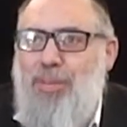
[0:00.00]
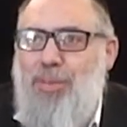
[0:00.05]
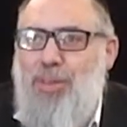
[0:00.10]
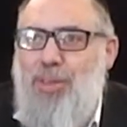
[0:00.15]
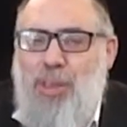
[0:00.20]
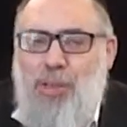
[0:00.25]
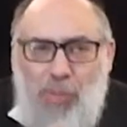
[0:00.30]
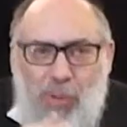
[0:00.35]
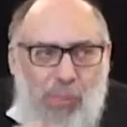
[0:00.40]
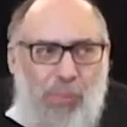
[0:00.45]

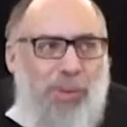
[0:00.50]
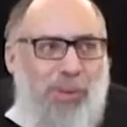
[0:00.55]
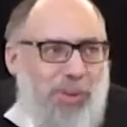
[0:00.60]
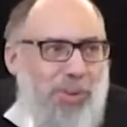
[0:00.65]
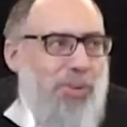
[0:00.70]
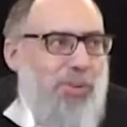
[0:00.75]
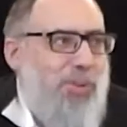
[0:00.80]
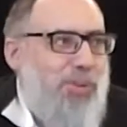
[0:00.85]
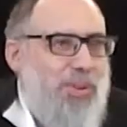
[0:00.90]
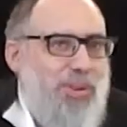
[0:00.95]
It's not what we
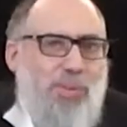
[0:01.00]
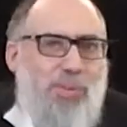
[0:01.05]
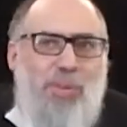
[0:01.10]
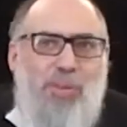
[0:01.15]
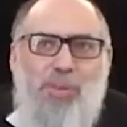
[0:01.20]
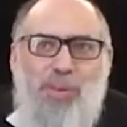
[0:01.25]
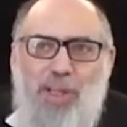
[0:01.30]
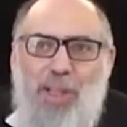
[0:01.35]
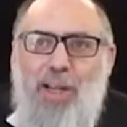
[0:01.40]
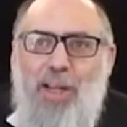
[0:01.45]
do; it's what
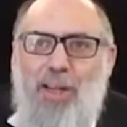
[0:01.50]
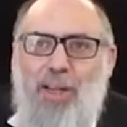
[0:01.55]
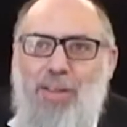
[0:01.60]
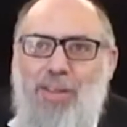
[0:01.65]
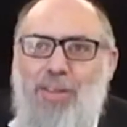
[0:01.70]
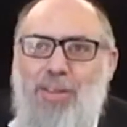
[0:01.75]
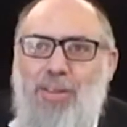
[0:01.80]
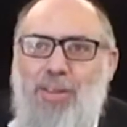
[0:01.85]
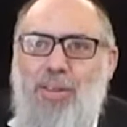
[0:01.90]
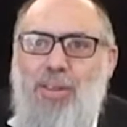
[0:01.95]
we are,
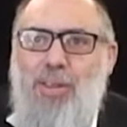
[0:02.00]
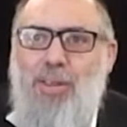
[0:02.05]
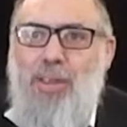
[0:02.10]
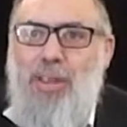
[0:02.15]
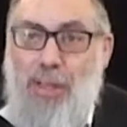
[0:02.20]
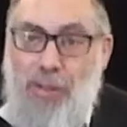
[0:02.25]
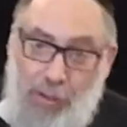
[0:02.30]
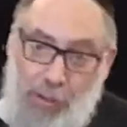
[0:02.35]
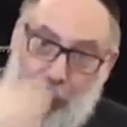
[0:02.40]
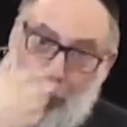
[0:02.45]

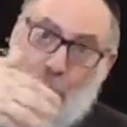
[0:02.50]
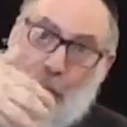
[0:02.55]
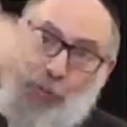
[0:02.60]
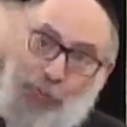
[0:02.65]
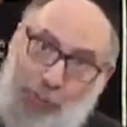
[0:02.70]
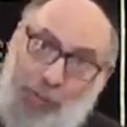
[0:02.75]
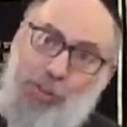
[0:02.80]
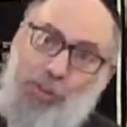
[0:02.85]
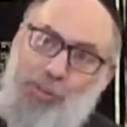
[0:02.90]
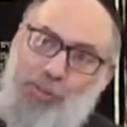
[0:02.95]
and therefore
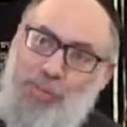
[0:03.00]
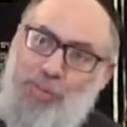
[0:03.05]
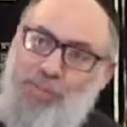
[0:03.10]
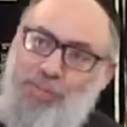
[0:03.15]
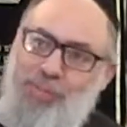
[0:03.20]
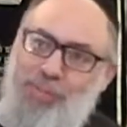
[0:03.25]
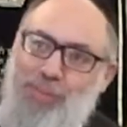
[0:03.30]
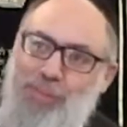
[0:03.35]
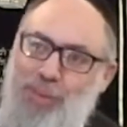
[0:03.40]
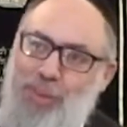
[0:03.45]
we do.
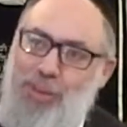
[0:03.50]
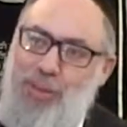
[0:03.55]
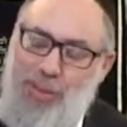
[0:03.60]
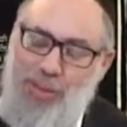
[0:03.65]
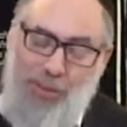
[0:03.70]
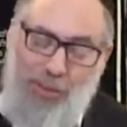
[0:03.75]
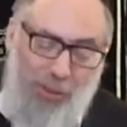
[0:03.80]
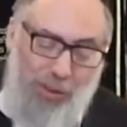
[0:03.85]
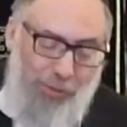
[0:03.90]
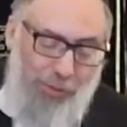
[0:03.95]

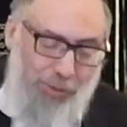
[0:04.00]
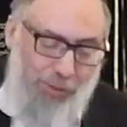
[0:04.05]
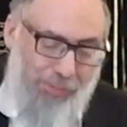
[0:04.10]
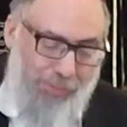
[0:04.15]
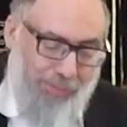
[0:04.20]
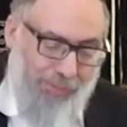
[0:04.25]
It's a different,